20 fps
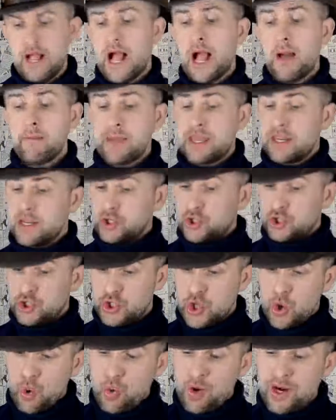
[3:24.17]
I made a
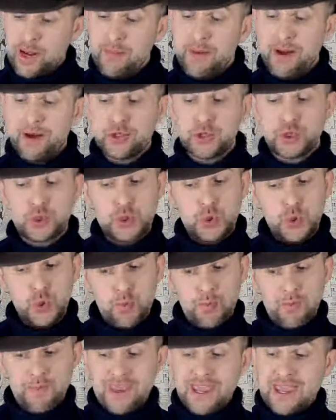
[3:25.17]
joke about
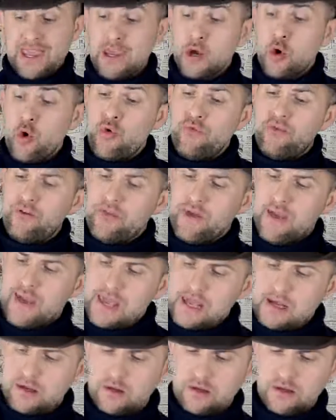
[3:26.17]
you being over the
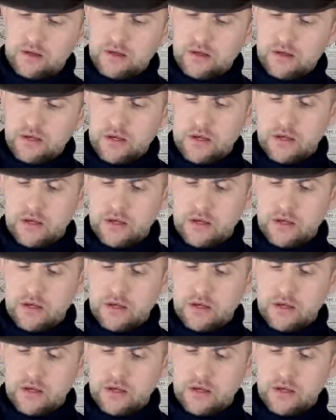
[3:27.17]
hill.